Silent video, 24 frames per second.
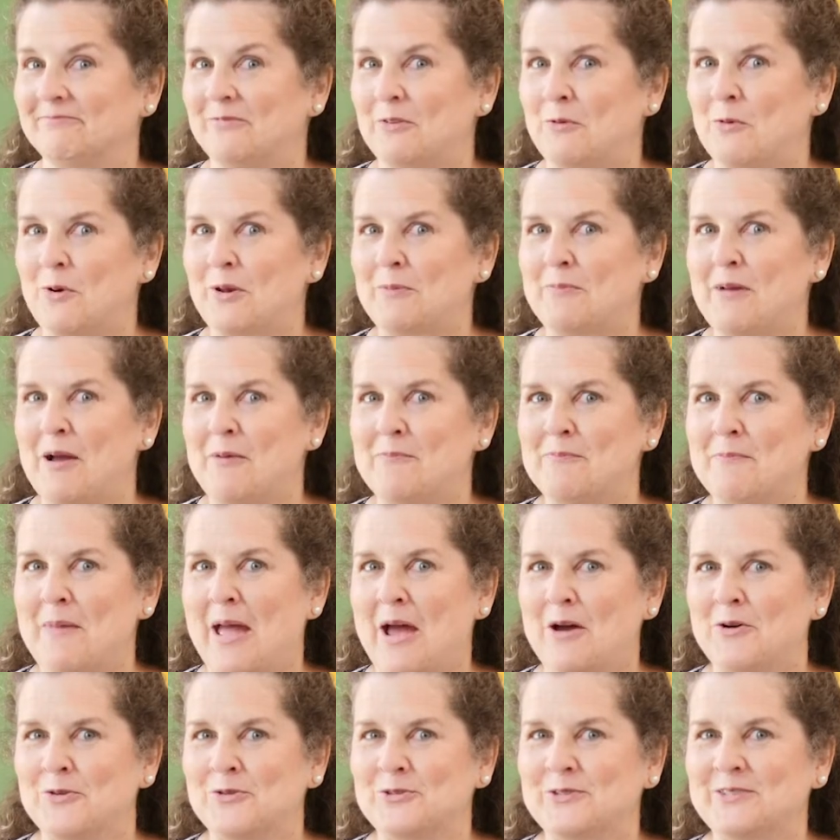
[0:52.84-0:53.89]
what about
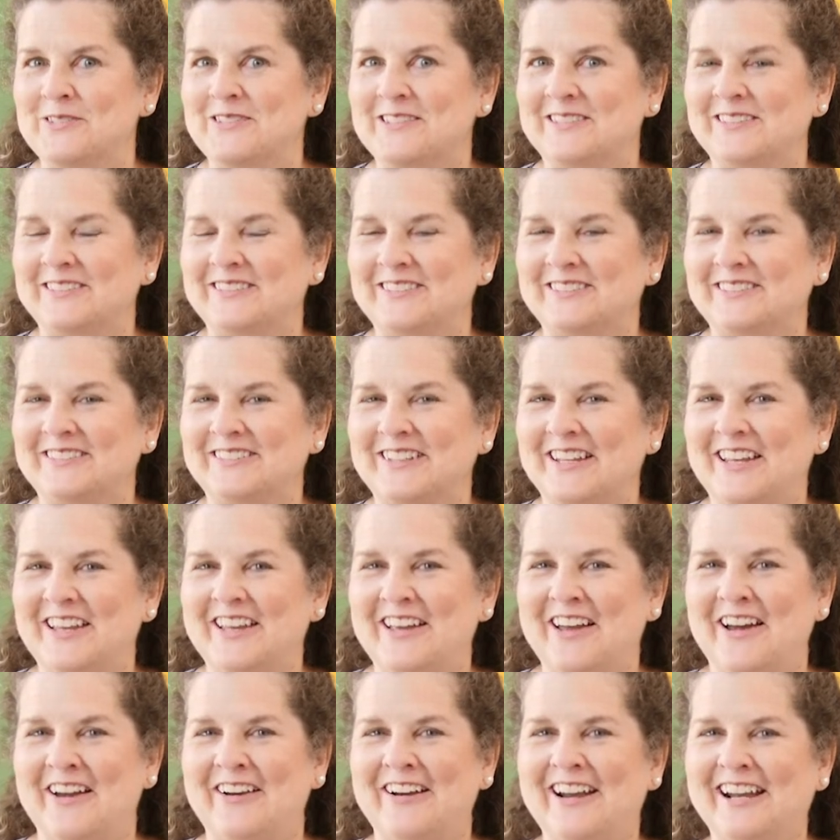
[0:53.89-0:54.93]
mouse?
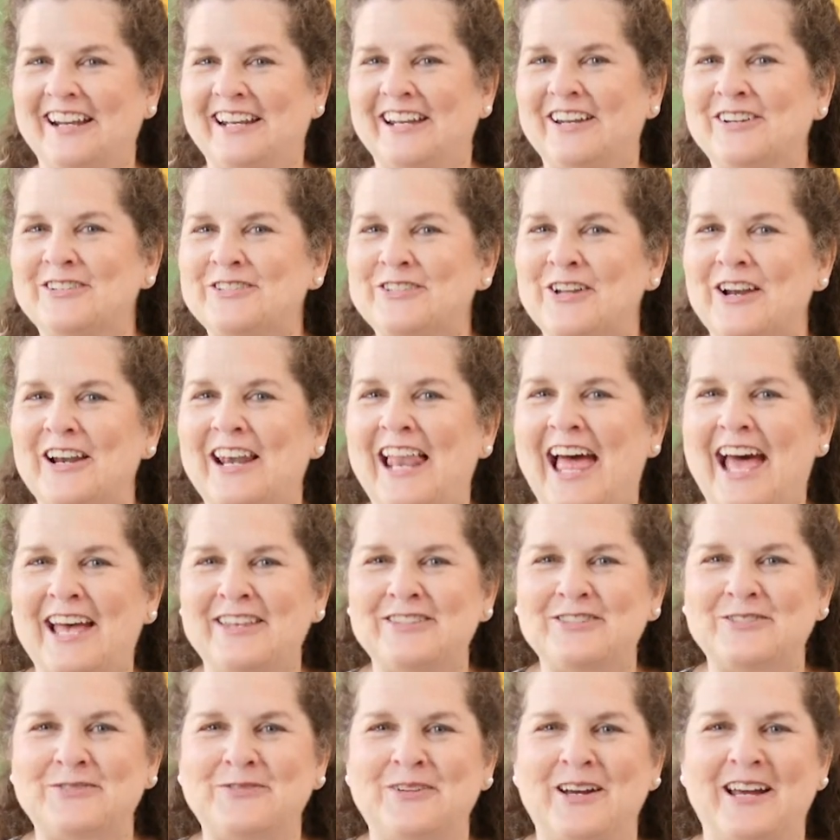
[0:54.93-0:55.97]
All right, and here's our
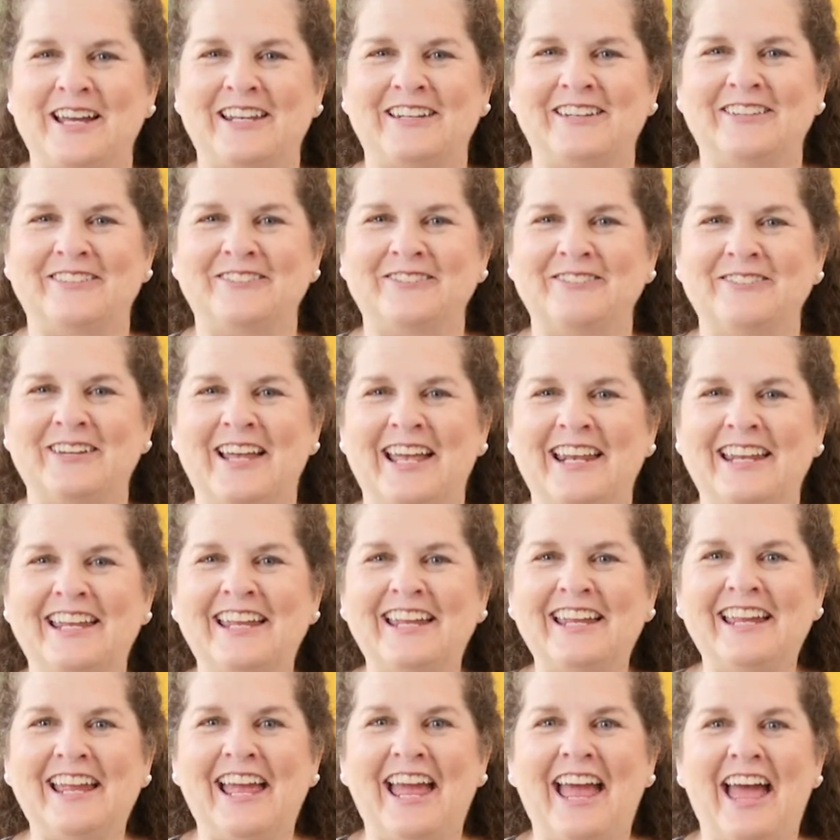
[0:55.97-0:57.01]
last one.
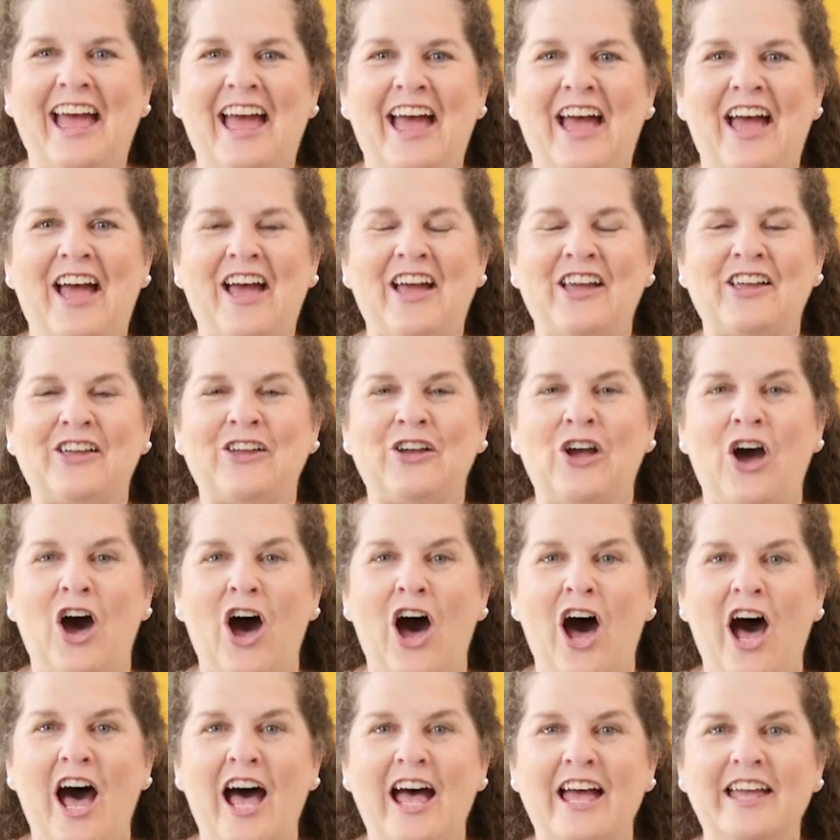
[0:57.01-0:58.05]
Ready?
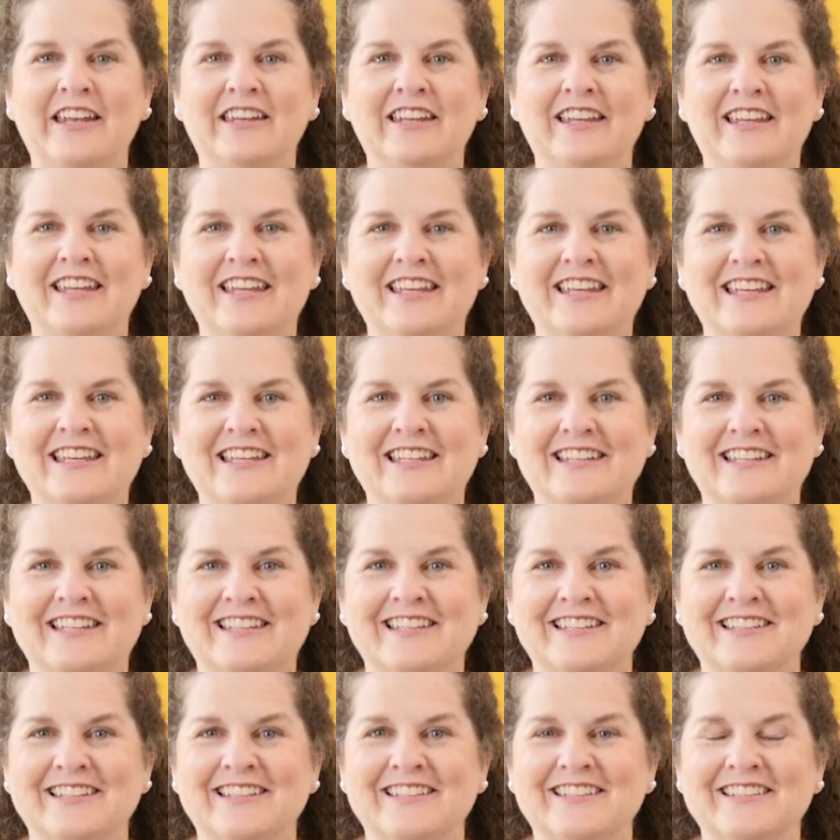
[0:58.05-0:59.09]
God
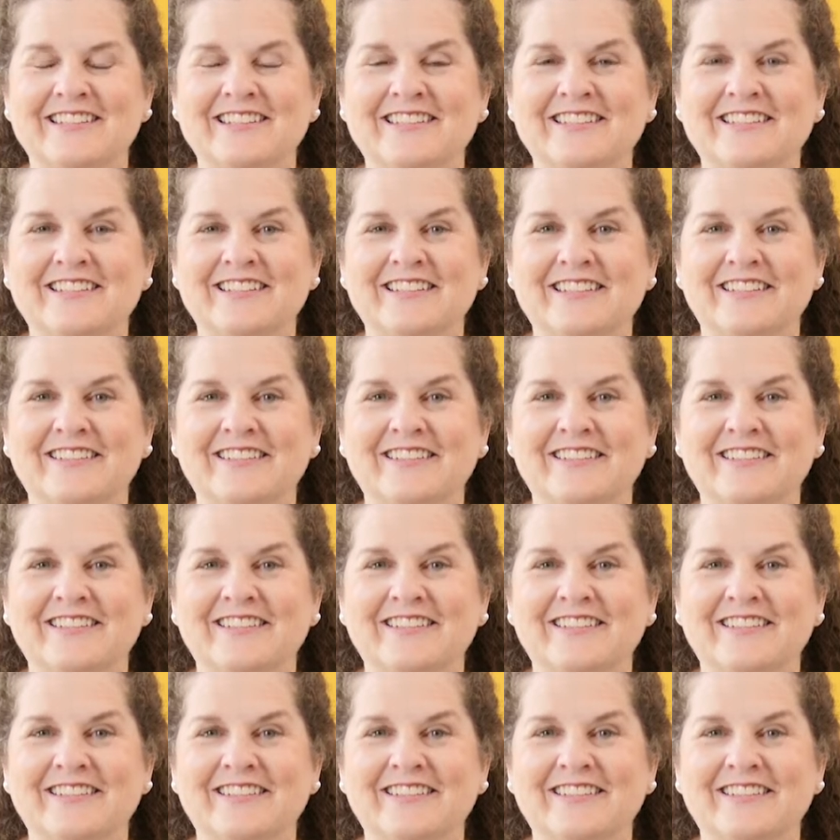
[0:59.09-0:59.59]
is